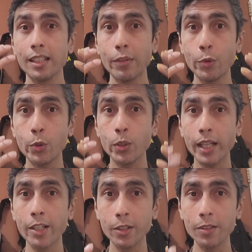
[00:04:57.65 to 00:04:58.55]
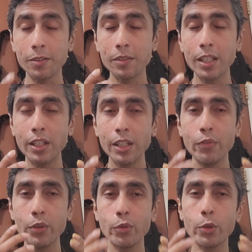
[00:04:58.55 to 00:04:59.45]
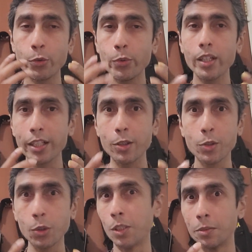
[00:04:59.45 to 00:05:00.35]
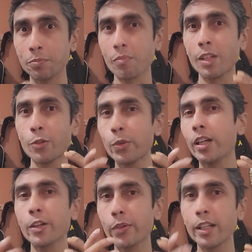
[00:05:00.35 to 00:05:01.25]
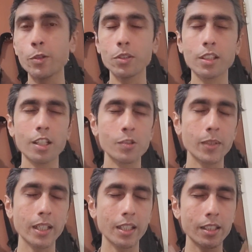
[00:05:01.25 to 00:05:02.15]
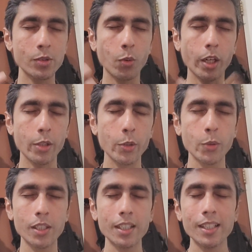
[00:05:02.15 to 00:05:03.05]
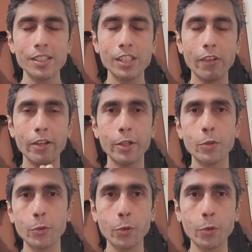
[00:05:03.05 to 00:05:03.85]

if you're really good really, really good third speaker. This is what you would generally do.